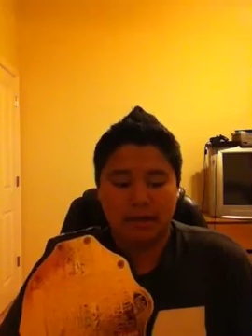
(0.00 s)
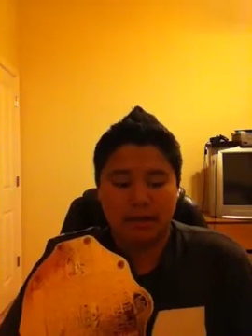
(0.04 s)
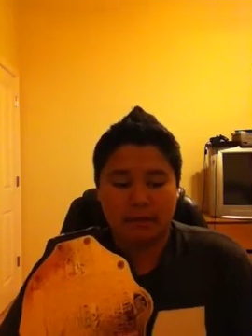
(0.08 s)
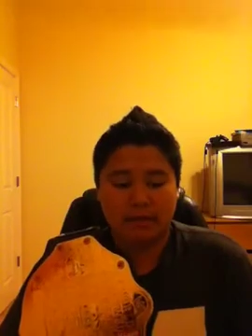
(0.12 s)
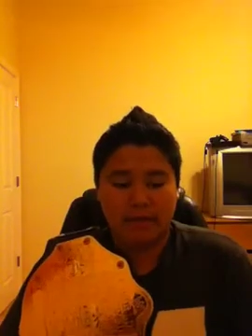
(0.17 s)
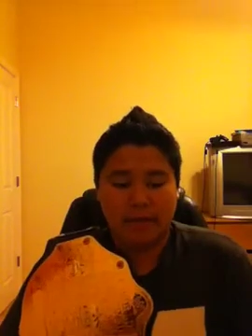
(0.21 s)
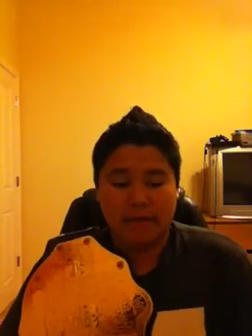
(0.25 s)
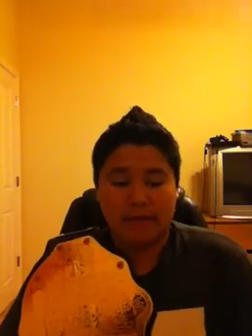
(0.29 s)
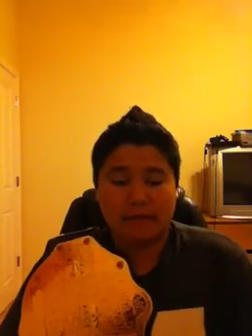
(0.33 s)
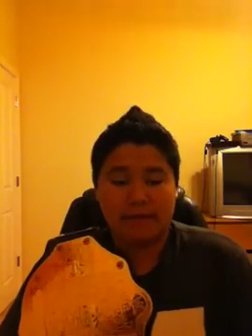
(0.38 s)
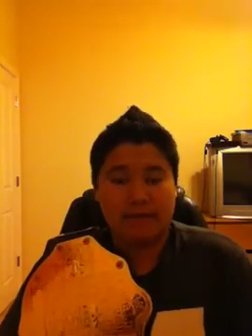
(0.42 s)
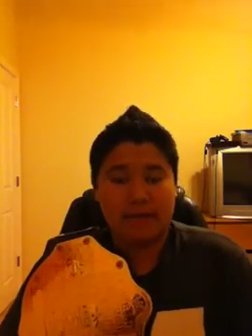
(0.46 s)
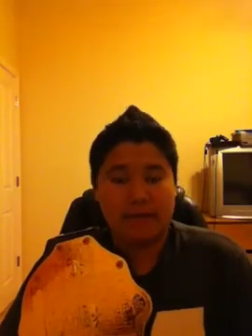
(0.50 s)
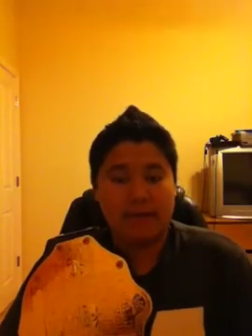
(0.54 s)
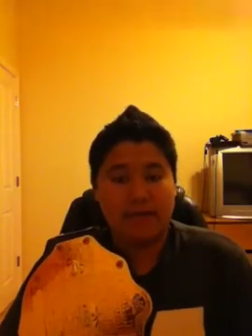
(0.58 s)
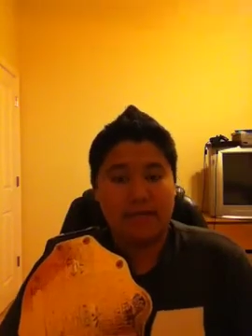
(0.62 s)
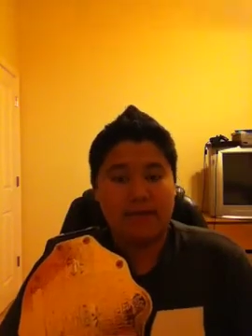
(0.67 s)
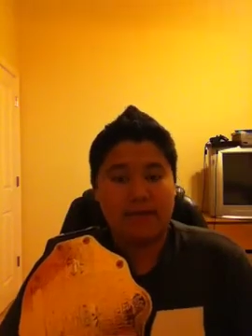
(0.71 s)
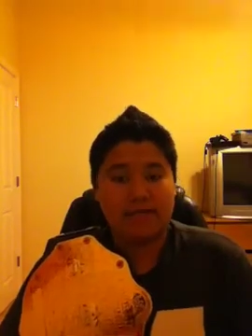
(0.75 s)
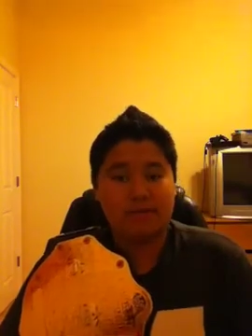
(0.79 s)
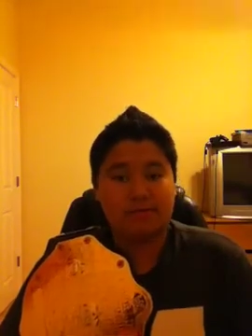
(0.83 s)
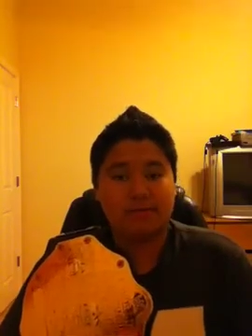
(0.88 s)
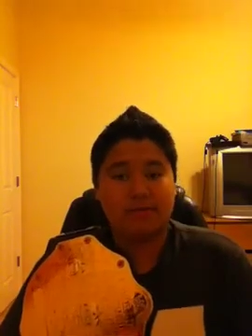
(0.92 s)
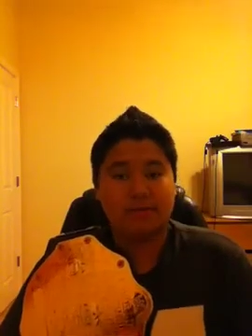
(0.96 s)
that fan
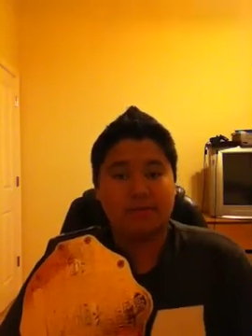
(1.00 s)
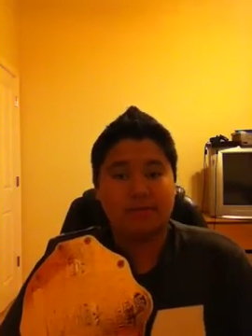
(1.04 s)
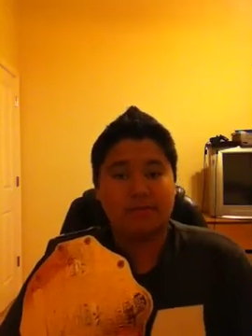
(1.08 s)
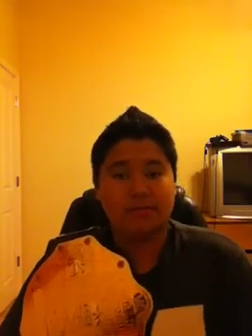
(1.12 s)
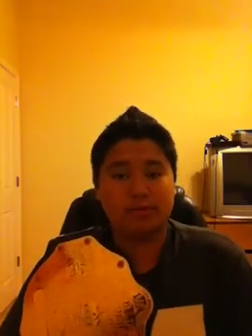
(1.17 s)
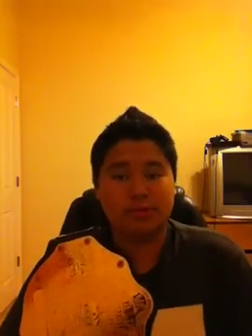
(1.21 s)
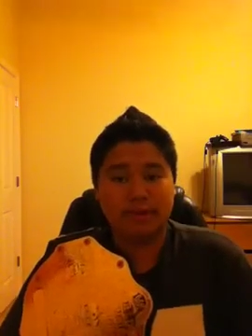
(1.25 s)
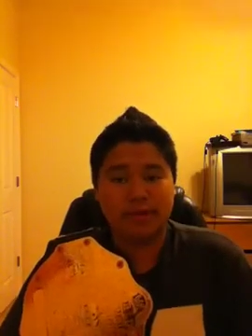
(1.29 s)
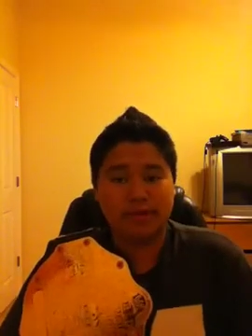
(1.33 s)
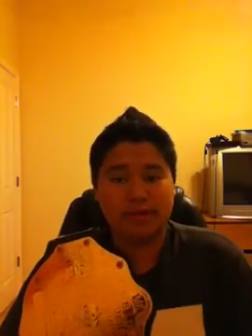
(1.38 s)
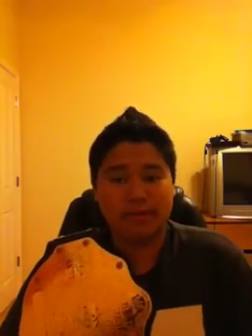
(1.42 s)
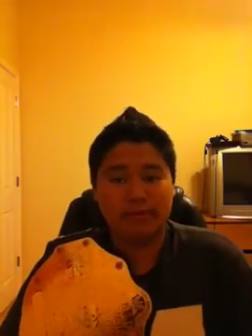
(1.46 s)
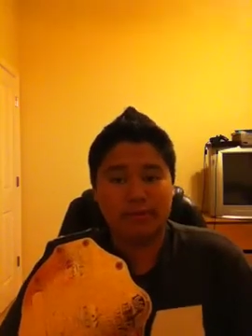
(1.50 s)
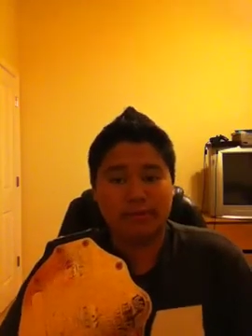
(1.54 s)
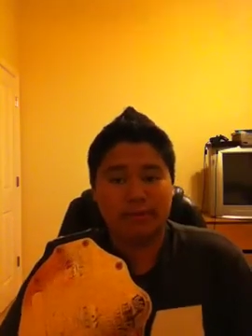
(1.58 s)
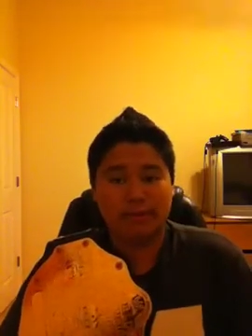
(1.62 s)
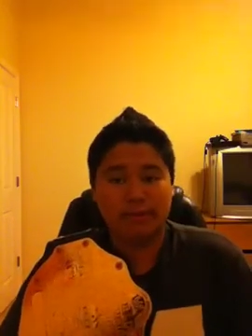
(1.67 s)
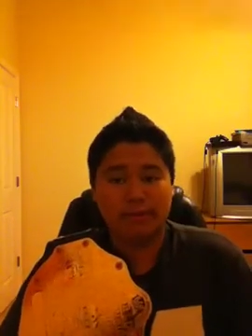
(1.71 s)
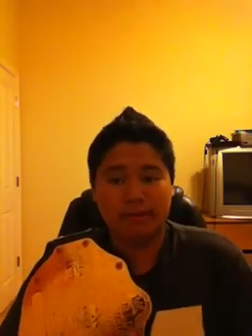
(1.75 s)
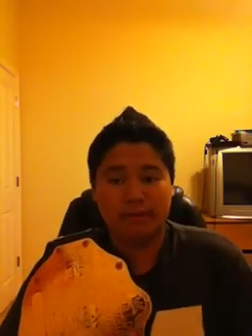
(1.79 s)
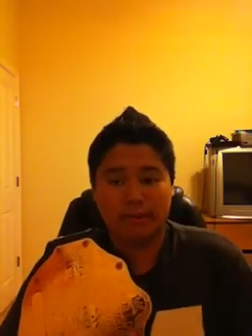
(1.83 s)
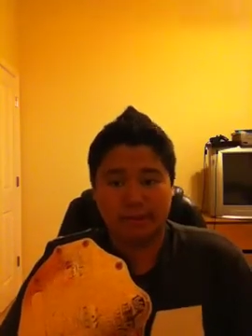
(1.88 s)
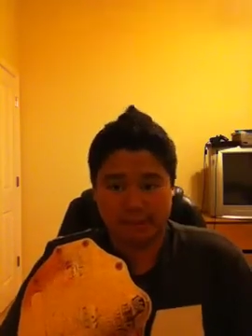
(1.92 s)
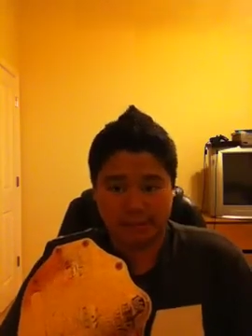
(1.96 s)
has been tweeting
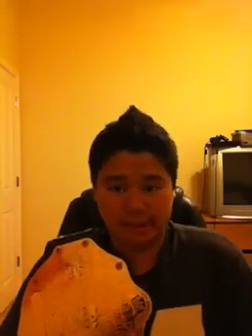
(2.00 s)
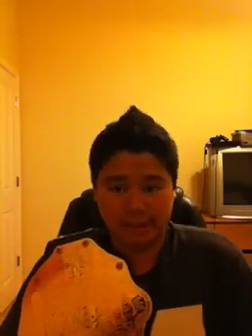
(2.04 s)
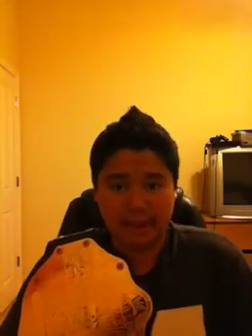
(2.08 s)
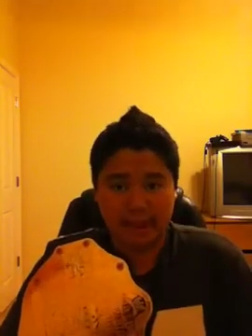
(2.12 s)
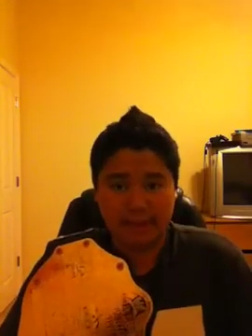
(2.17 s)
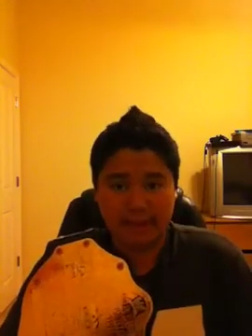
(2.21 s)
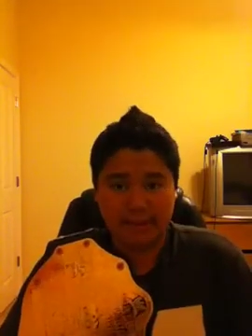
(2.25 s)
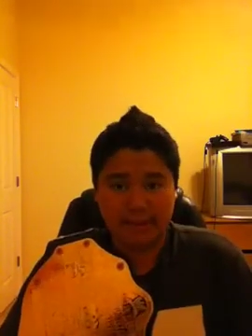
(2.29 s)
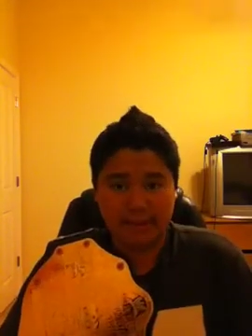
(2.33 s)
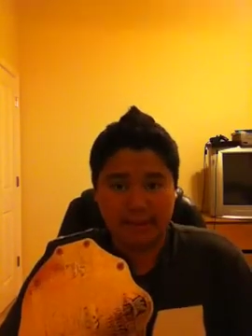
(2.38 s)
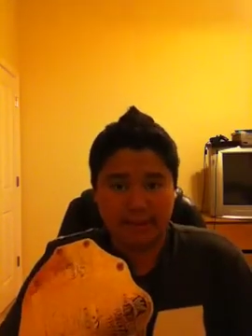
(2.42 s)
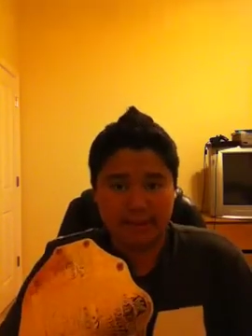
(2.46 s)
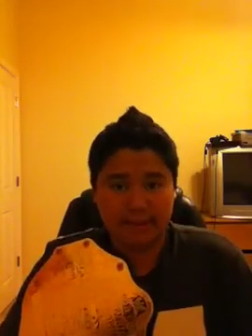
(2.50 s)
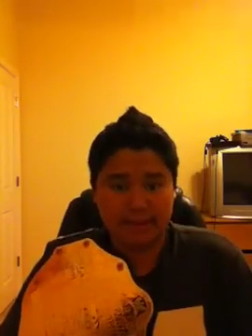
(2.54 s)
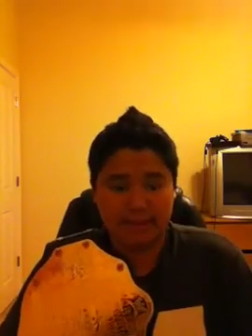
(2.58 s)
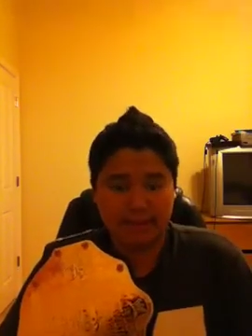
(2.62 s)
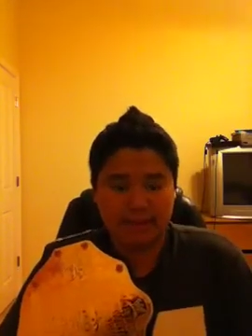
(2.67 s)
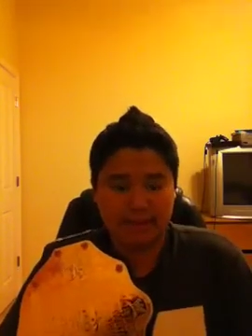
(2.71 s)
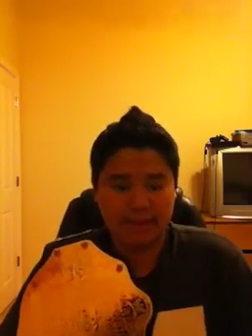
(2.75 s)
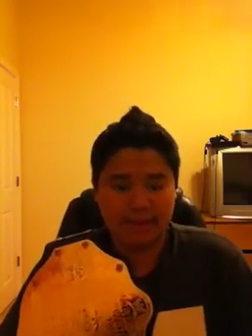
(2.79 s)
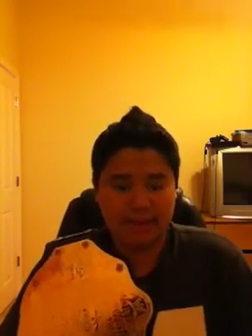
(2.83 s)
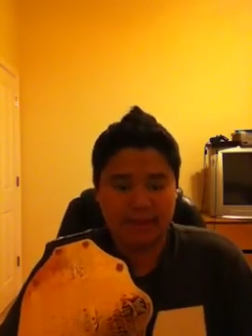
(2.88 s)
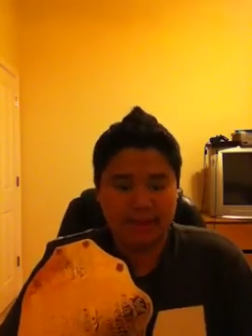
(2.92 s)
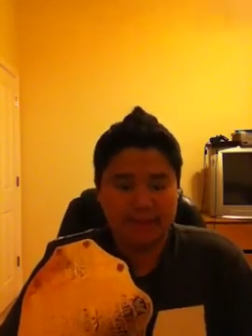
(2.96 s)
me a lot
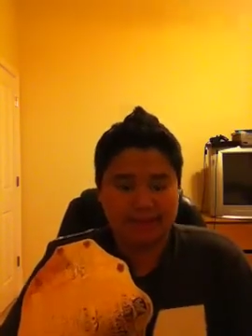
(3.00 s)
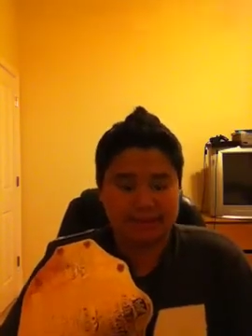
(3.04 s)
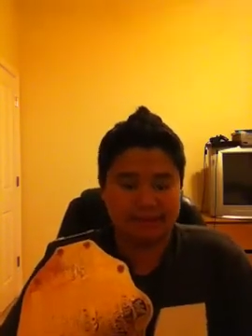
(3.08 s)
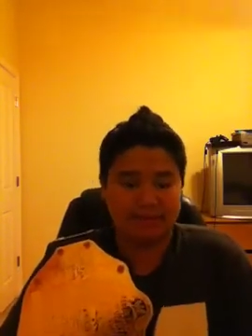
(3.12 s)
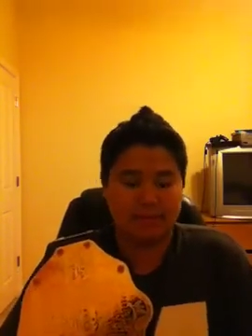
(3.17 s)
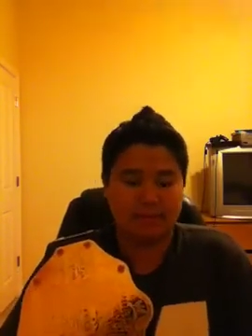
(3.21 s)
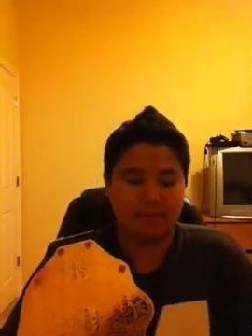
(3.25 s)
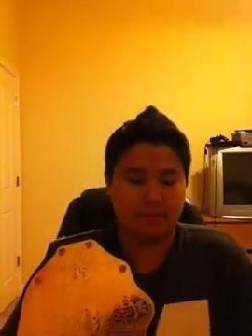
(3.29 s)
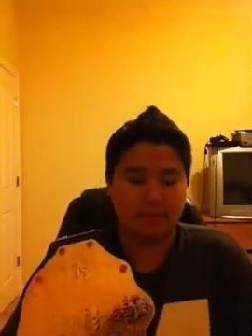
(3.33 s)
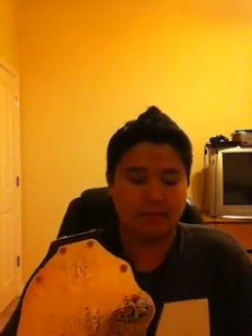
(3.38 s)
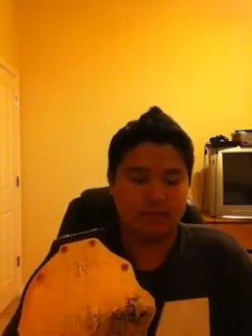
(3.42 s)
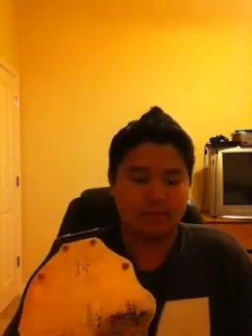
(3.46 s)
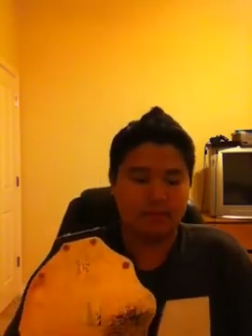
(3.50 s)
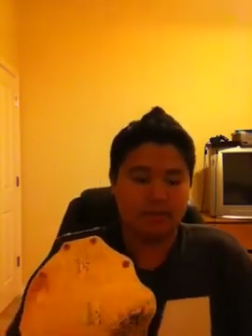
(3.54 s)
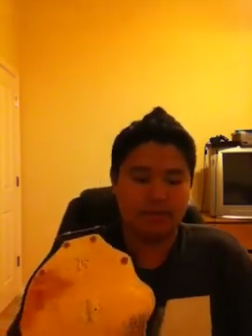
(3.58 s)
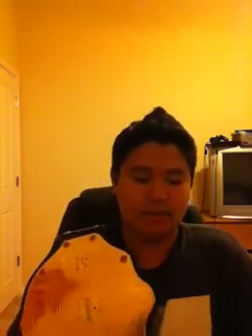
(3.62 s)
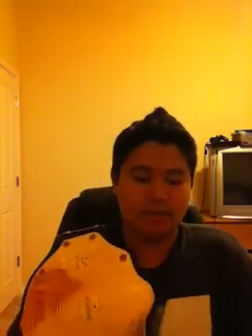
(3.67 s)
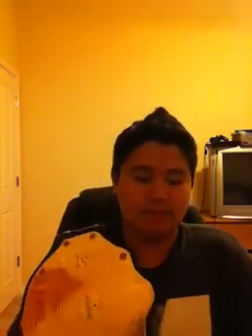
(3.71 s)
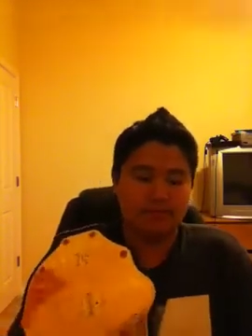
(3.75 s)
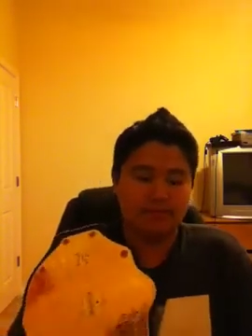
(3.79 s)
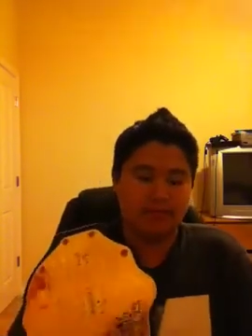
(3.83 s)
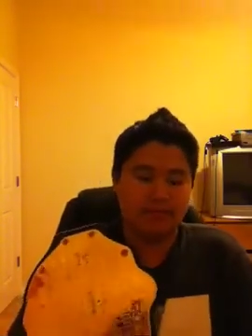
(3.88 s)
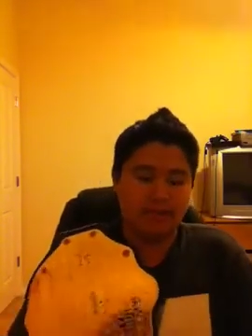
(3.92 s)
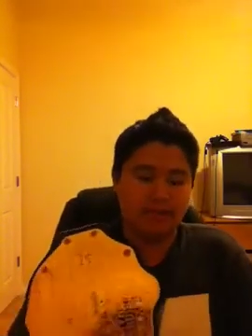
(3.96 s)
lately, asking me when my
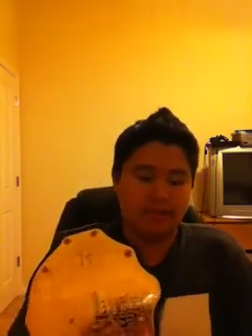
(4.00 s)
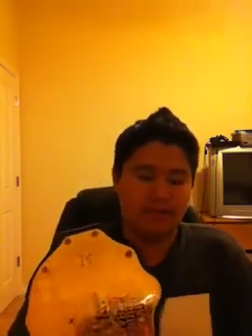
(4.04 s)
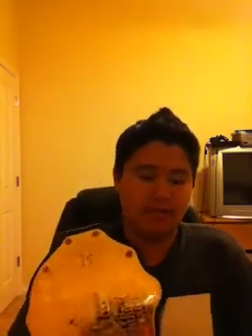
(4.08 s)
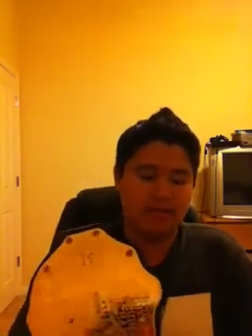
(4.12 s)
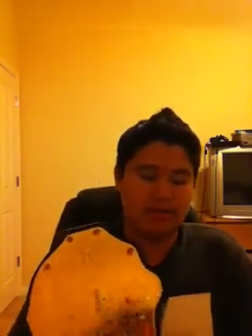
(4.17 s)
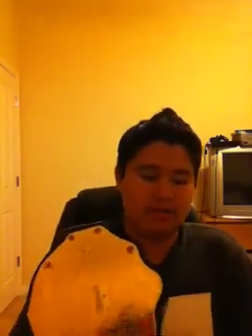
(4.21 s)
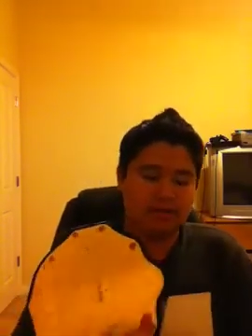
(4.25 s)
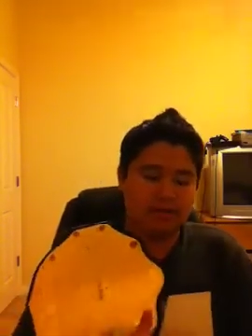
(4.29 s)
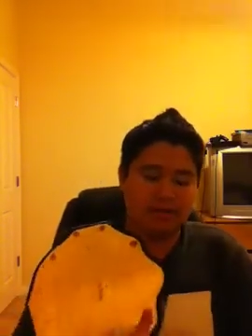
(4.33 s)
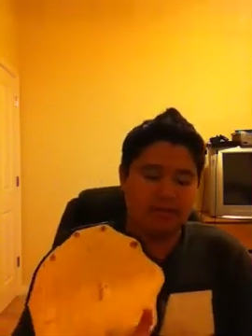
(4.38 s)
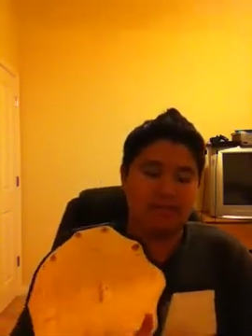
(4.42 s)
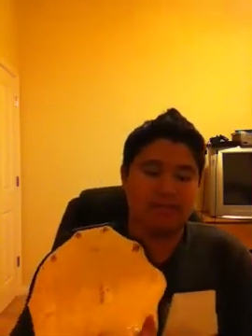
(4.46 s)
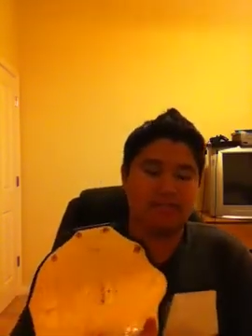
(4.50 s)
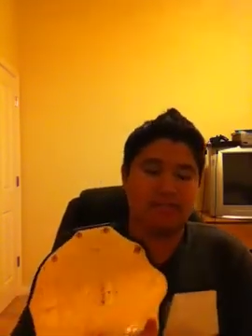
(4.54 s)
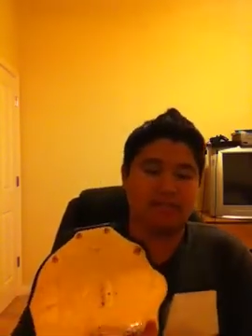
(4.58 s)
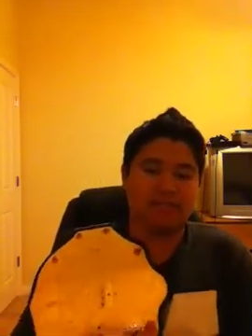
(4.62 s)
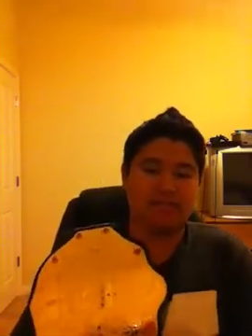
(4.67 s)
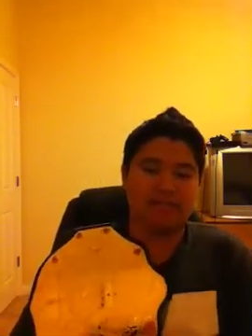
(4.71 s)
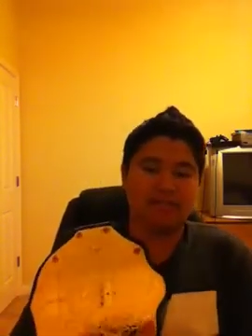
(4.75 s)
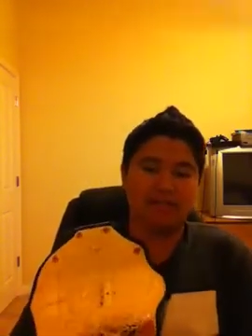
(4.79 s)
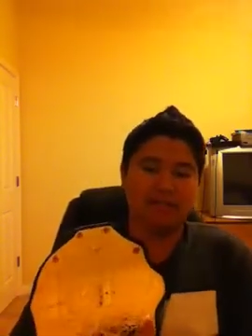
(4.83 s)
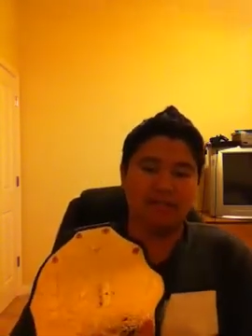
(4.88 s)
next video is, because